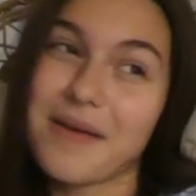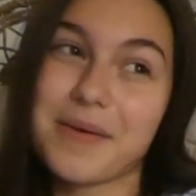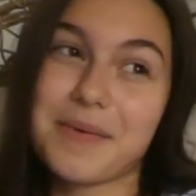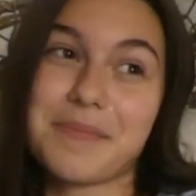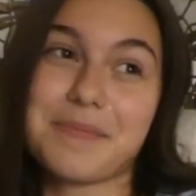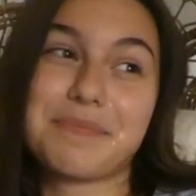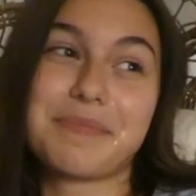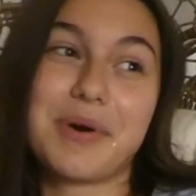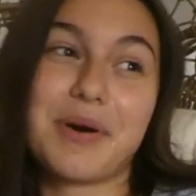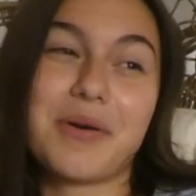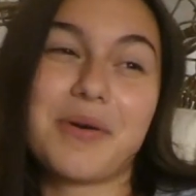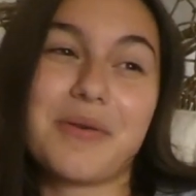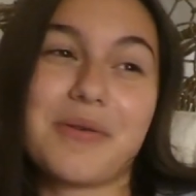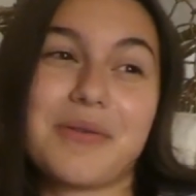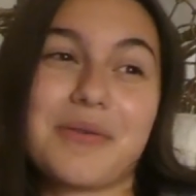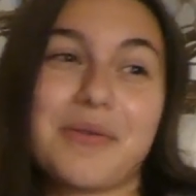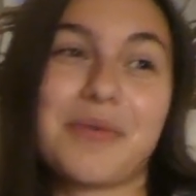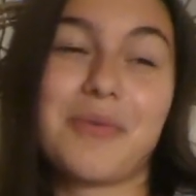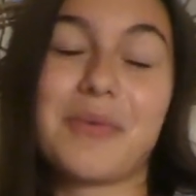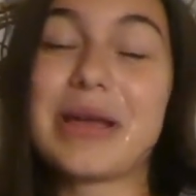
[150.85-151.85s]

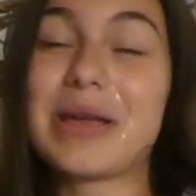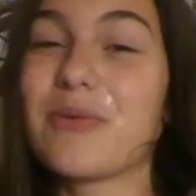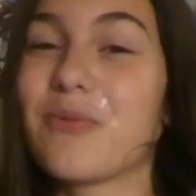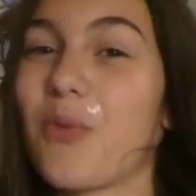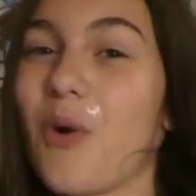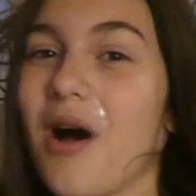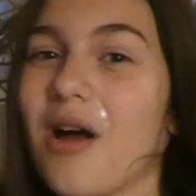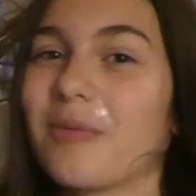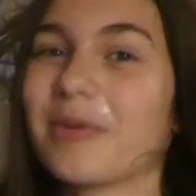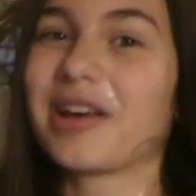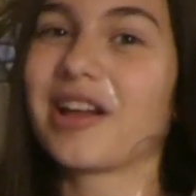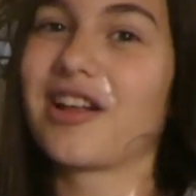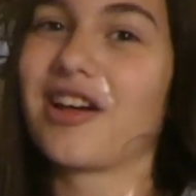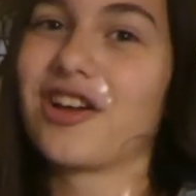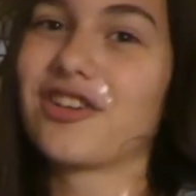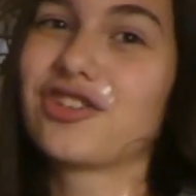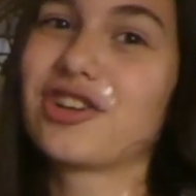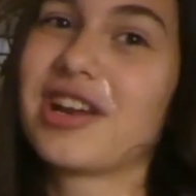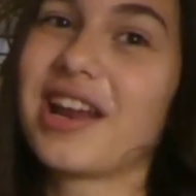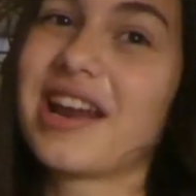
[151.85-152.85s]
Ever. Well, we won, we got
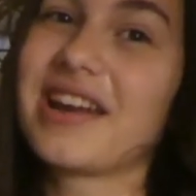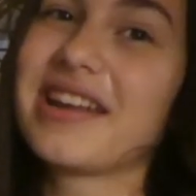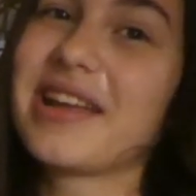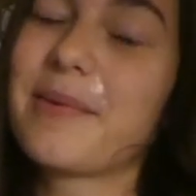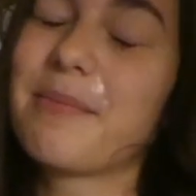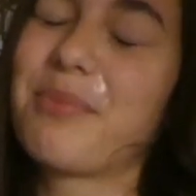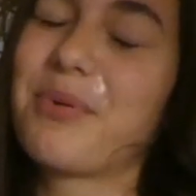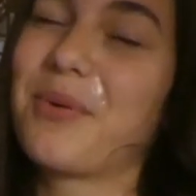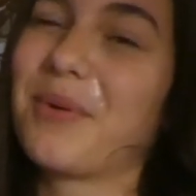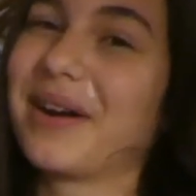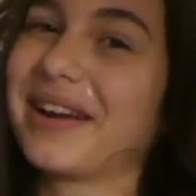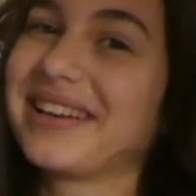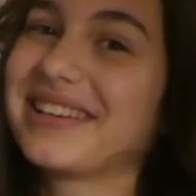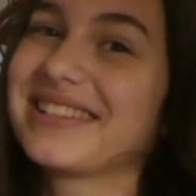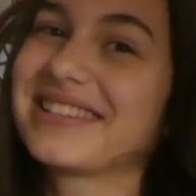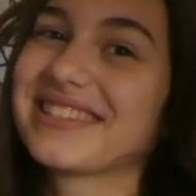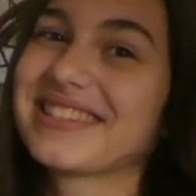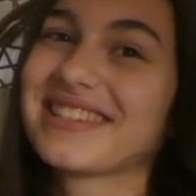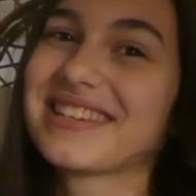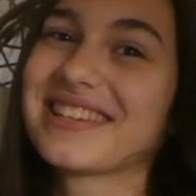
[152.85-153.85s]
198
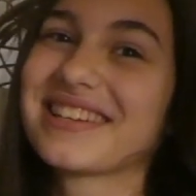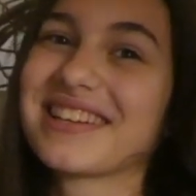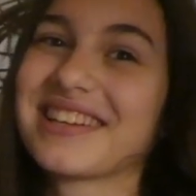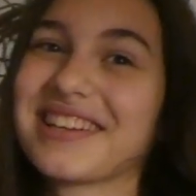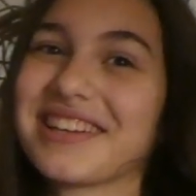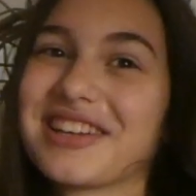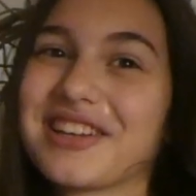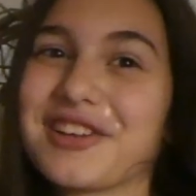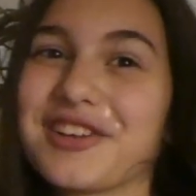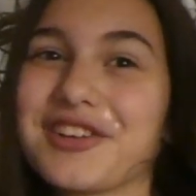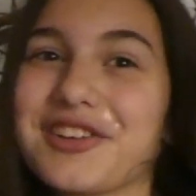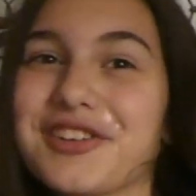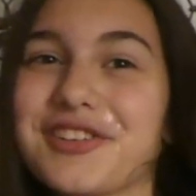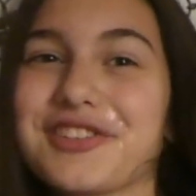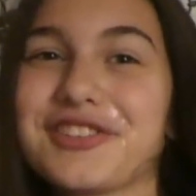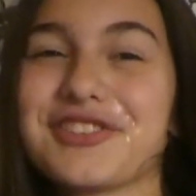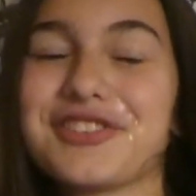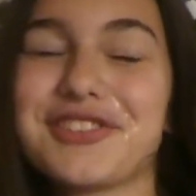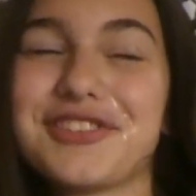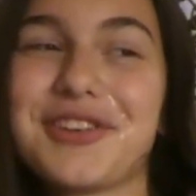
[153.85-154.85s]
points.
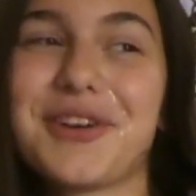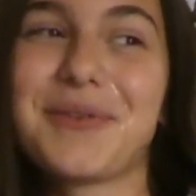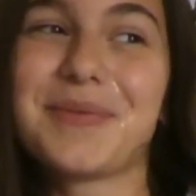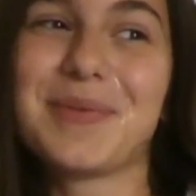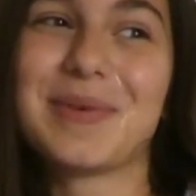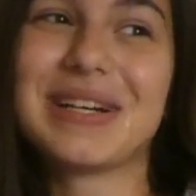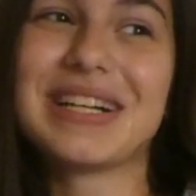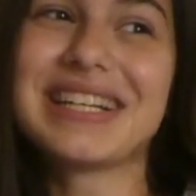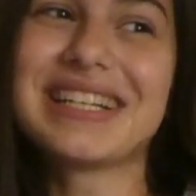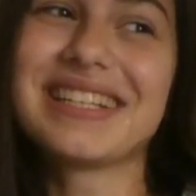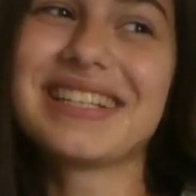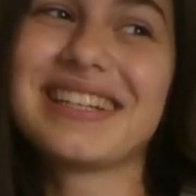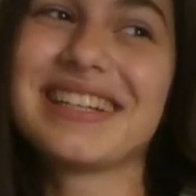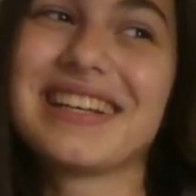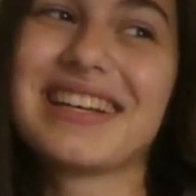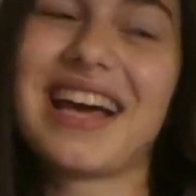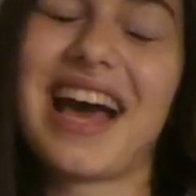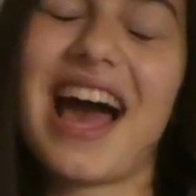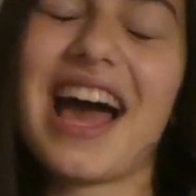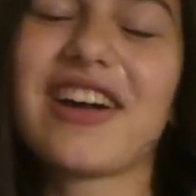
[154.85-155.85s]
So you know what?
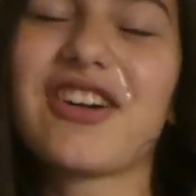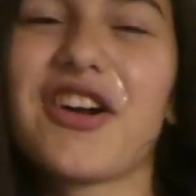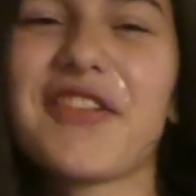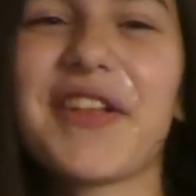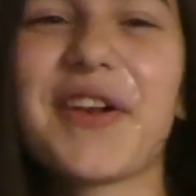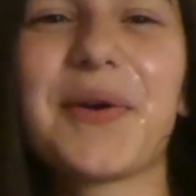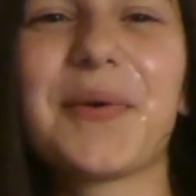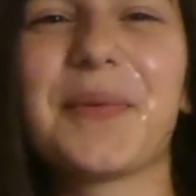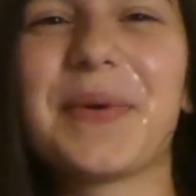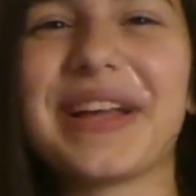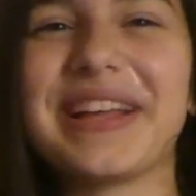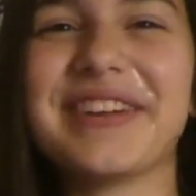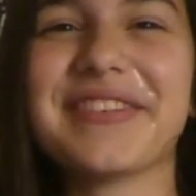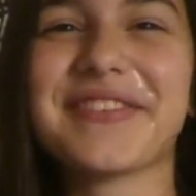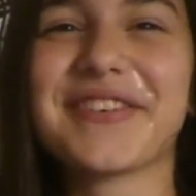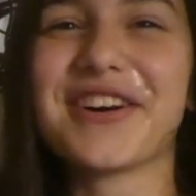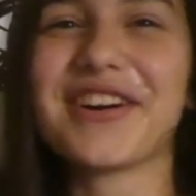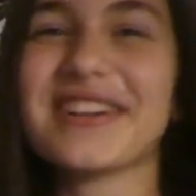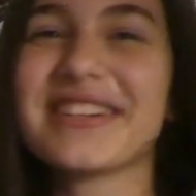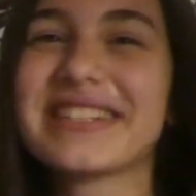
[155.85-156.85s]
I call that a win
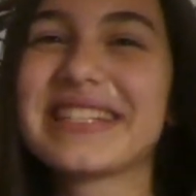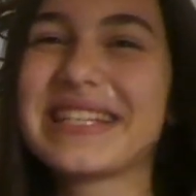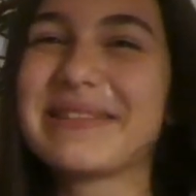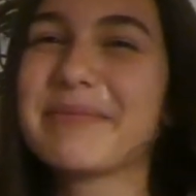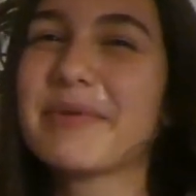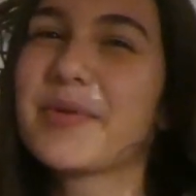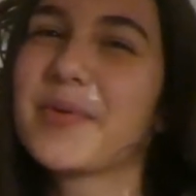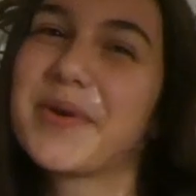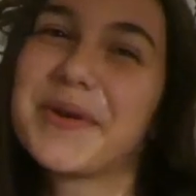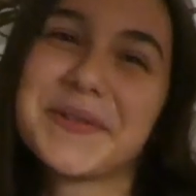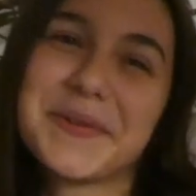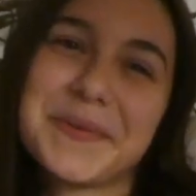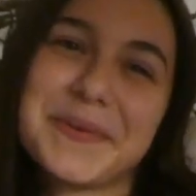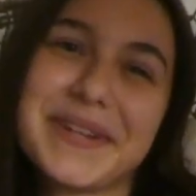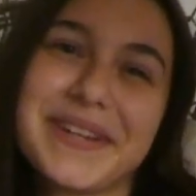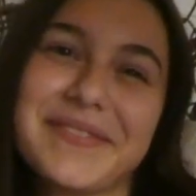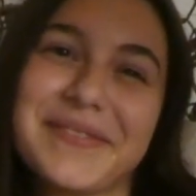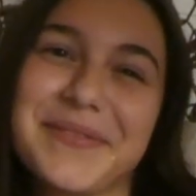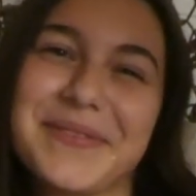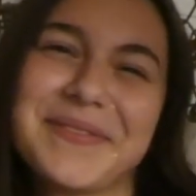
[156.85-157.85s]
for our team. It was, it was
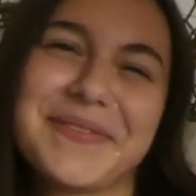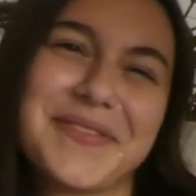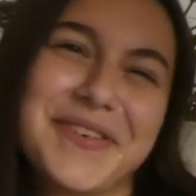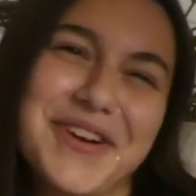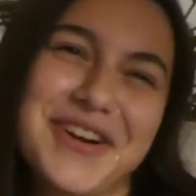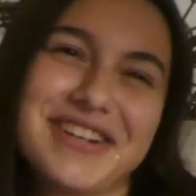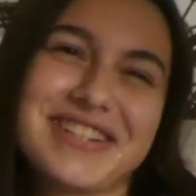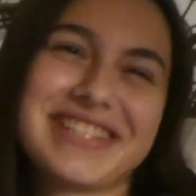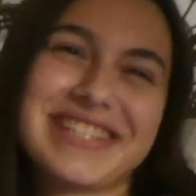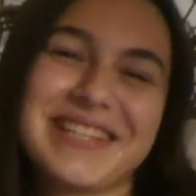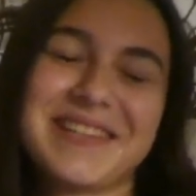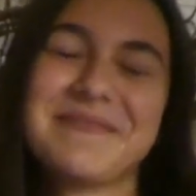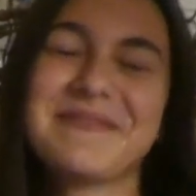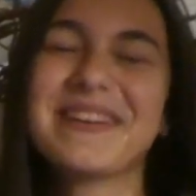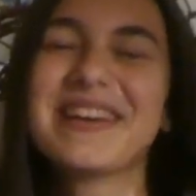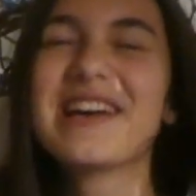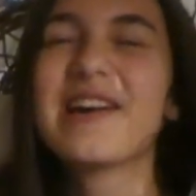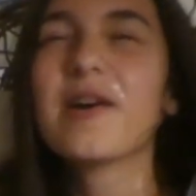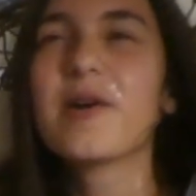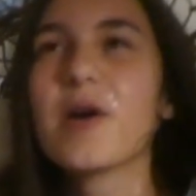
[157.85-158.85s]
a win. we
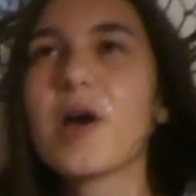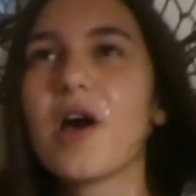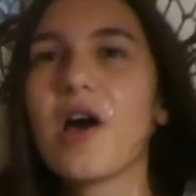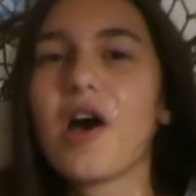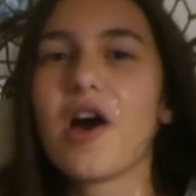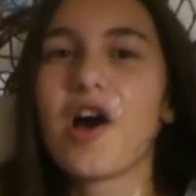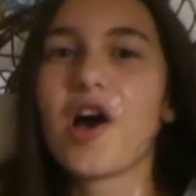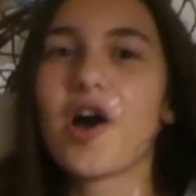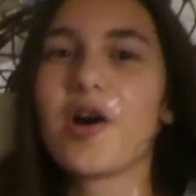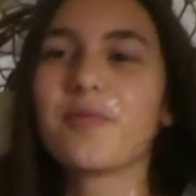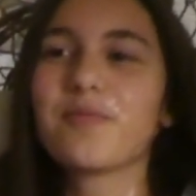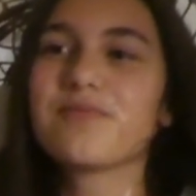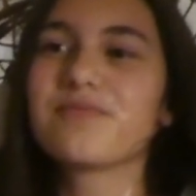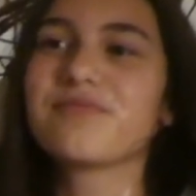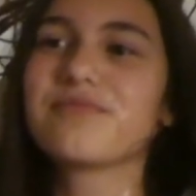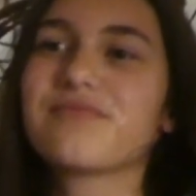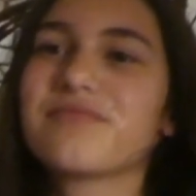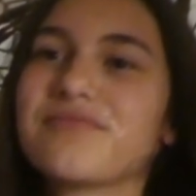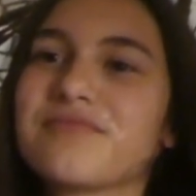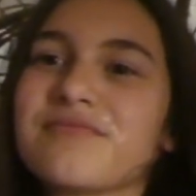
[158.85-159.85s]
won. Um,
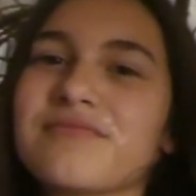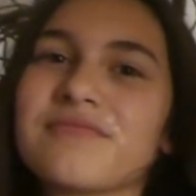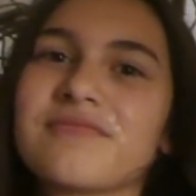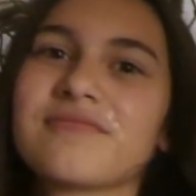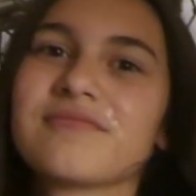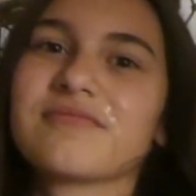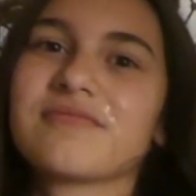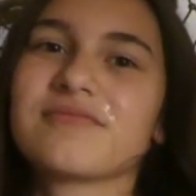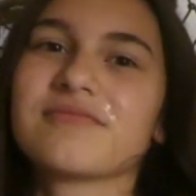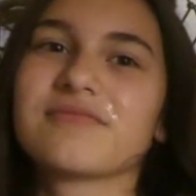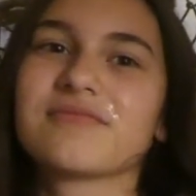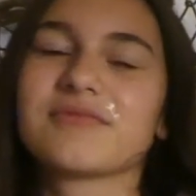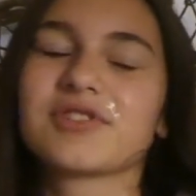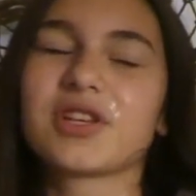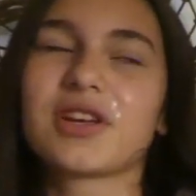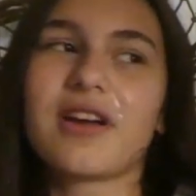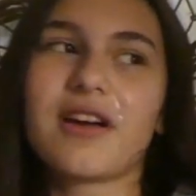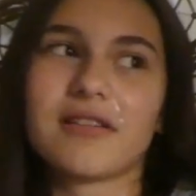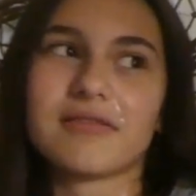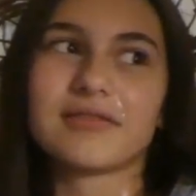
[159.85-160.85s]
Bragging rights.
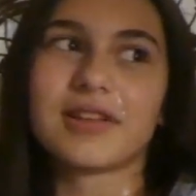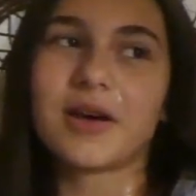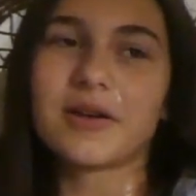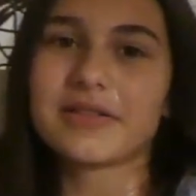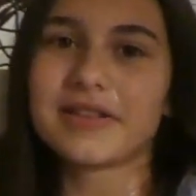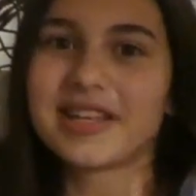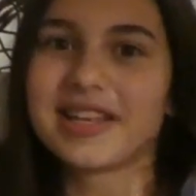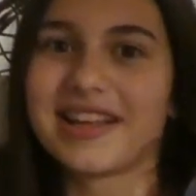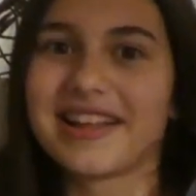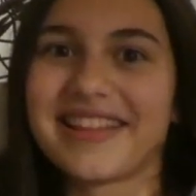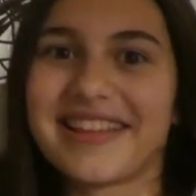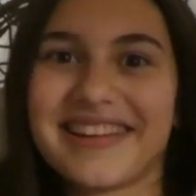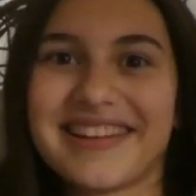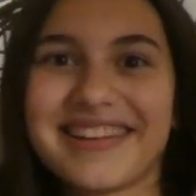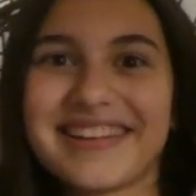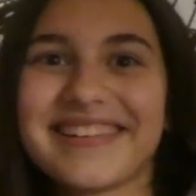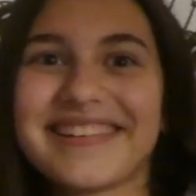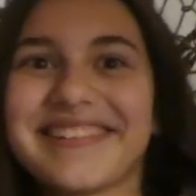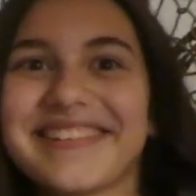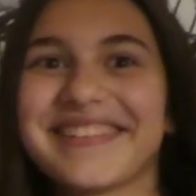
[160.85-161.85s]
so yeah, that's it.
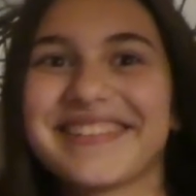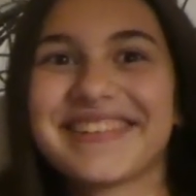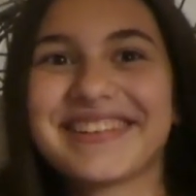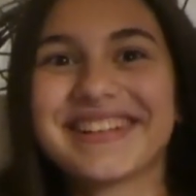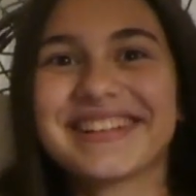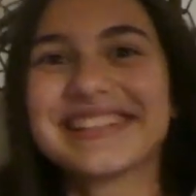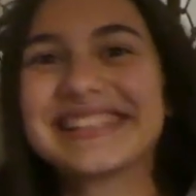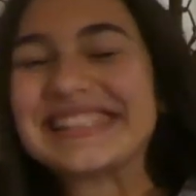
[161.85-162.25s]
Alright.